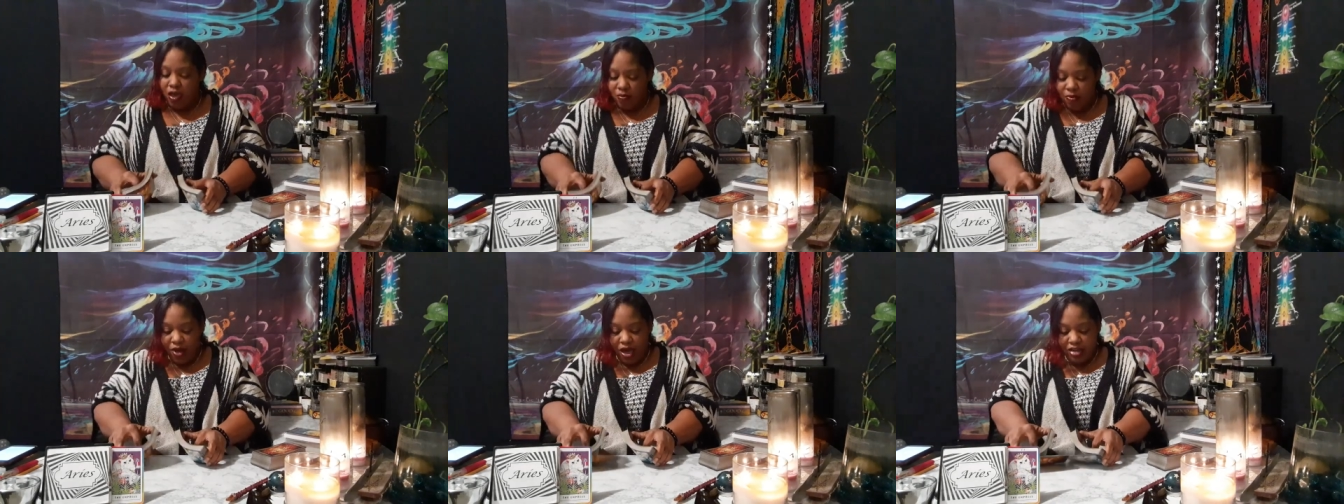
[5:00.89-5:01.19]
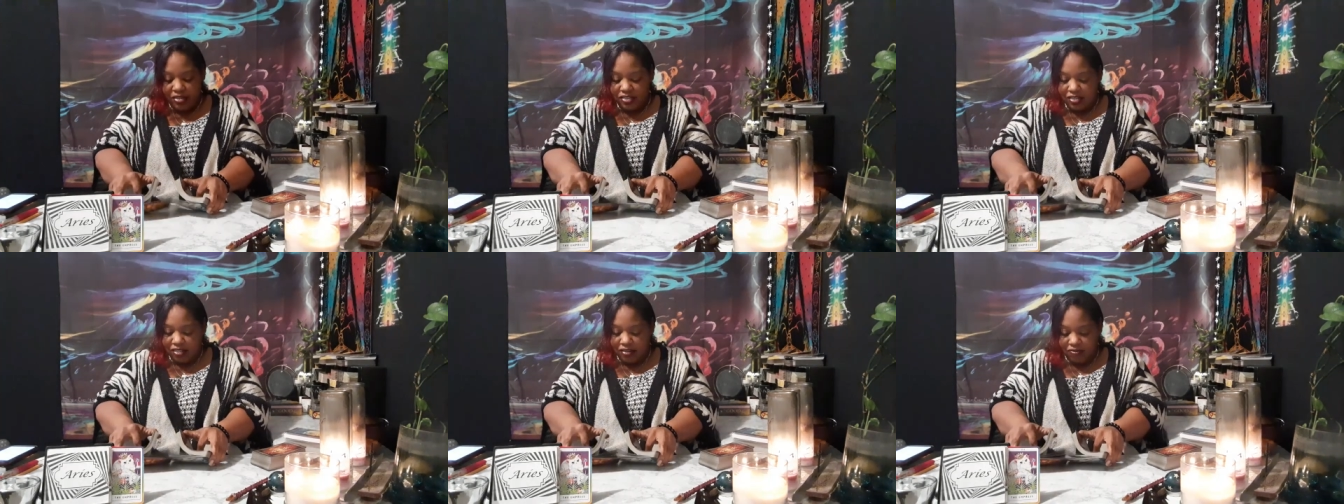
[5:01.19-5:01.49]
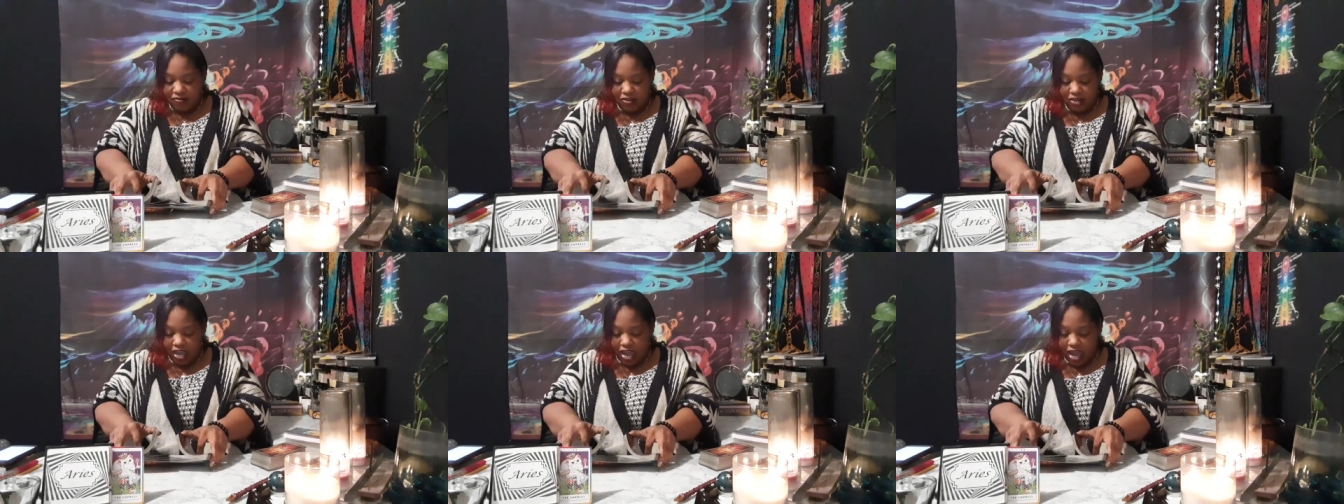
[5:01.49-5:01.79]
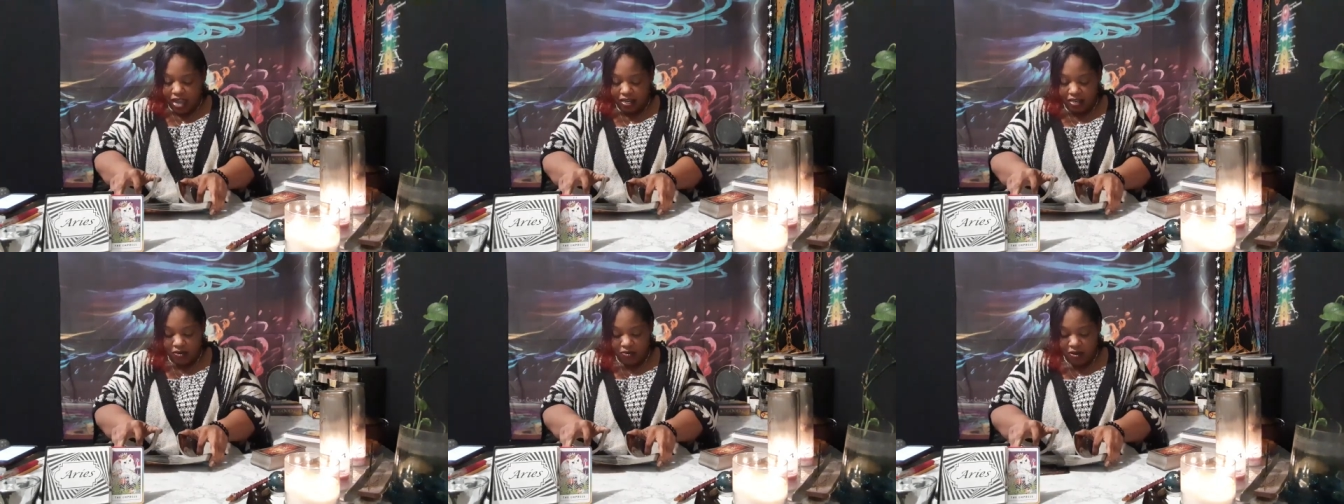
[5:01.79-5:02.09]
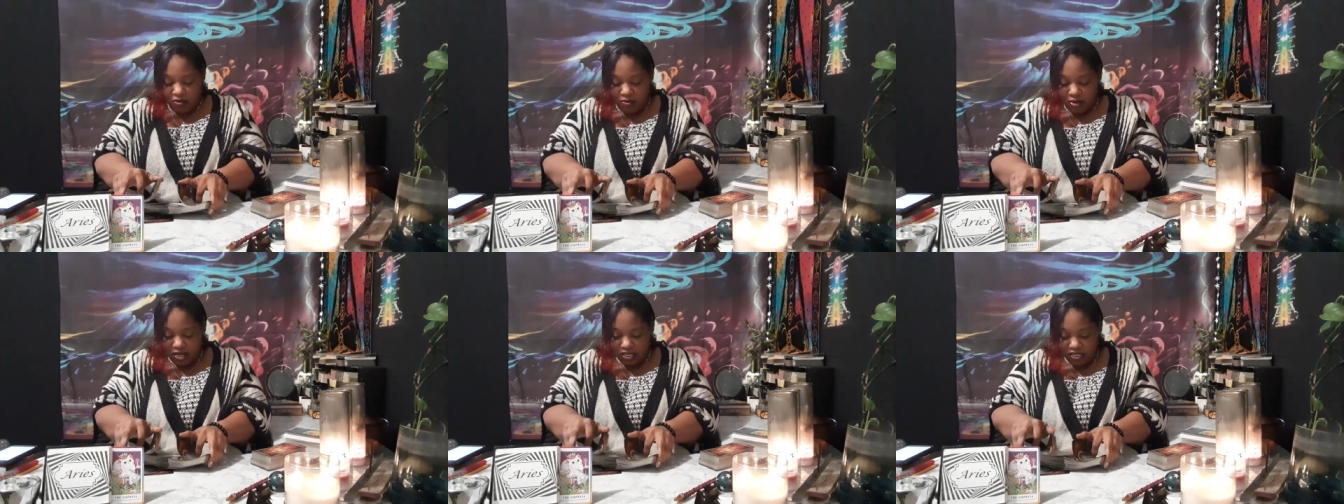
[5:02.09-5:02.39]
positive and
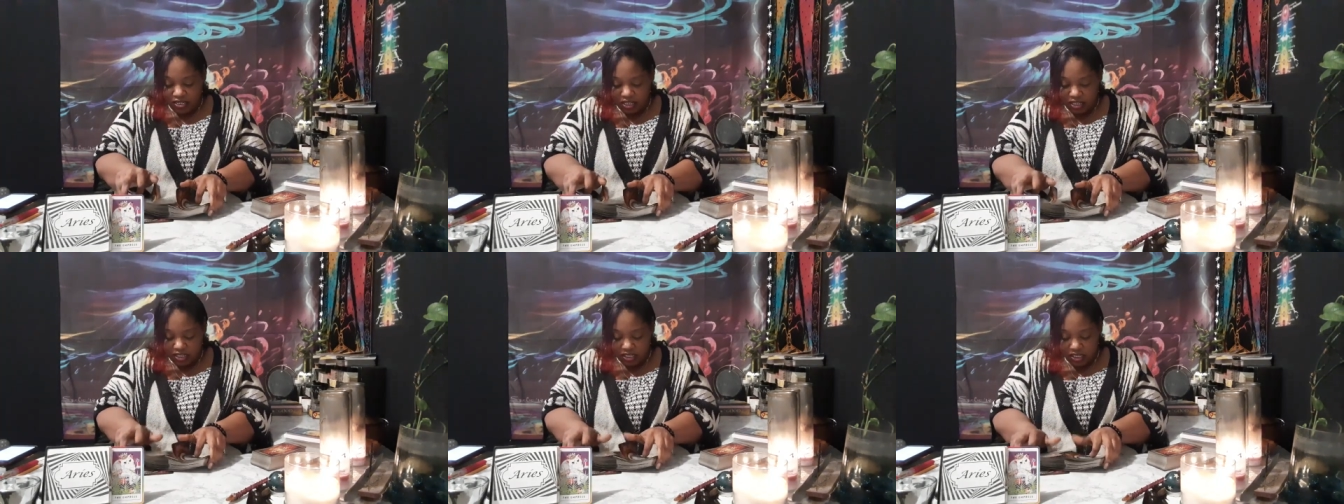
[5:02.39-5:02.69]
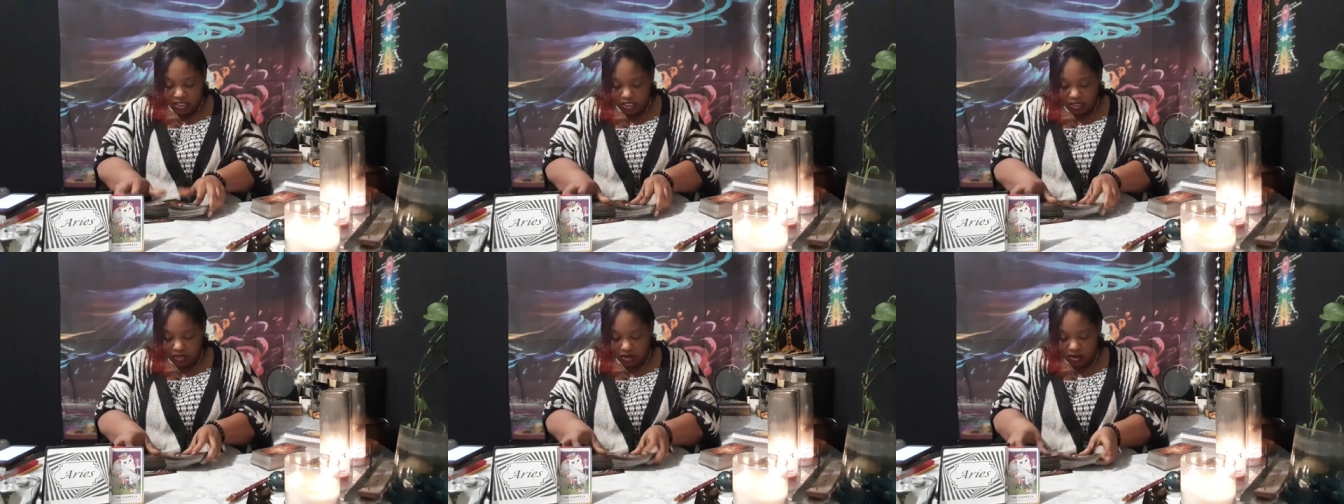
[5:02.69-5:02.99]
accurate message